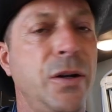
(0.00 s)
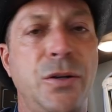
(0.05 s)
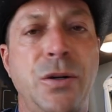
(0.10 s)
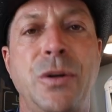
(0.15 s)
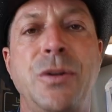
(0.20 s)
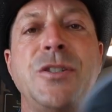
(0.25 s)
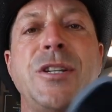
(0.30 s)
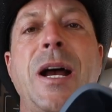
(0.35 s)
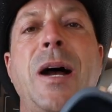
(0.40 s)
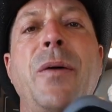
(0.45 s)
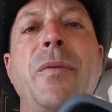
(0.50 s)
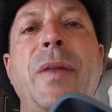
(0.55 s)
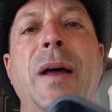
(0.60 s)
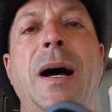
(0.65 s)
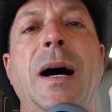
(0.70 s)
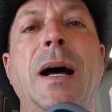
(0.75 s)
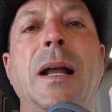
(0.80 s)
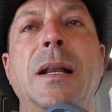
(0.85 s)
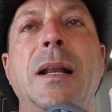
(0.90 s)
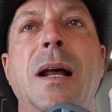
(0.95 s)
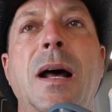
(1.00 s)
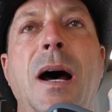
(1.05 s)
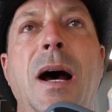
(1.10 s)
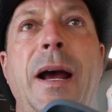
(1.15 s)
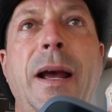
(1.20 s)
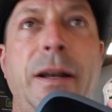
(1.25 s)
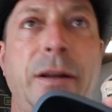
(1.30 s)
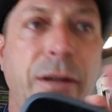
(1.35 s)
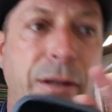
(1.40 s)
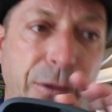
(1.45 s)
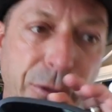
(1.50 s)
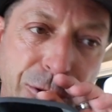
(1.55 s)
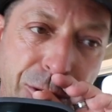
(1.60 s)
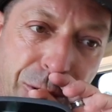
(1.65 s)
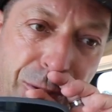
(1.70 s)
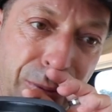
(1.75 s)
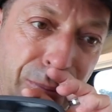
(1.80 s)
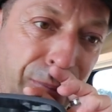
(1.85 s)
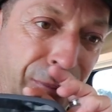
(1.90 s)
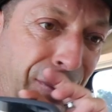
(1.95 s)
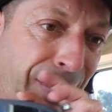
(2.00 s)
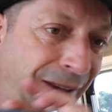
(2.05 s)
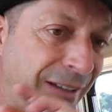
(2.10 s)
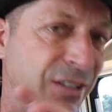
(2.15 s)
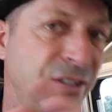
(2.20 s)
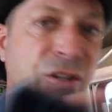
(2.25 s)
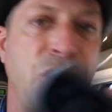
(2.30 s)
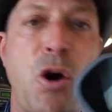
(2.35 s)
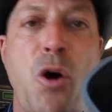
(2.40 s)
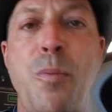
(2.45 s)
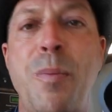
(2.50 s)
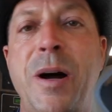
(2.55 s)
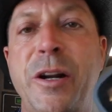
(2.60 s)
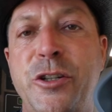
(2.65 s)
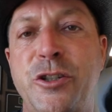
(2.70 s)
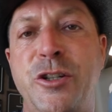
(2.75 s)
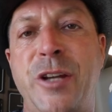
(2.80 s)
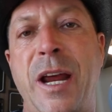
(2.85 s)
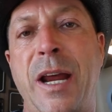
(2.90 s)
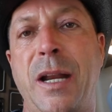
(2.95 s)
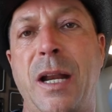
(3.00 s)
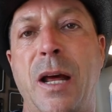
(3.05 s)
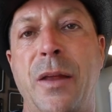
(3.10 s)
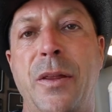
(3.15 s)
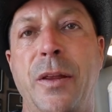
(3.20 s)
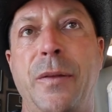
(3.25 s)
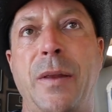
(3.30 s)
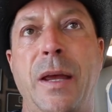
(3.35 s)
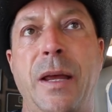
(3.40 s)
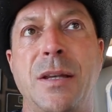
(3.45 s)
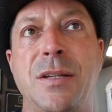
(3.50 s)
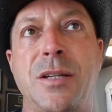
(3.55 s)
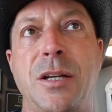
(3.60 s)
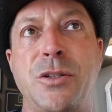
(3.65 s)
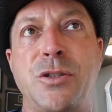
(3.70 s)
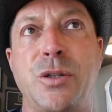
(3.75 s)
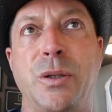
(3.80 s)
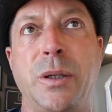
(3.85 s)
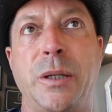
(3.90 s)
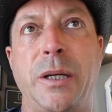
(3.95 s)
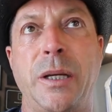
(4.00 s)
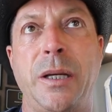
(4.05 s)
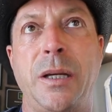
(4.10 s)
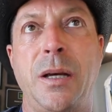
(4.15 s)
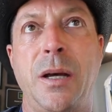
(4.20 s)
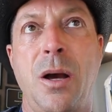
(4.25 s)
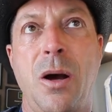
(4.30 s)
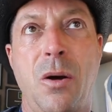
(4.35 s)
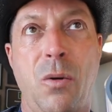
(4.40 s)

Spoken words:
Turns out that I had consumed so much data that they essentially,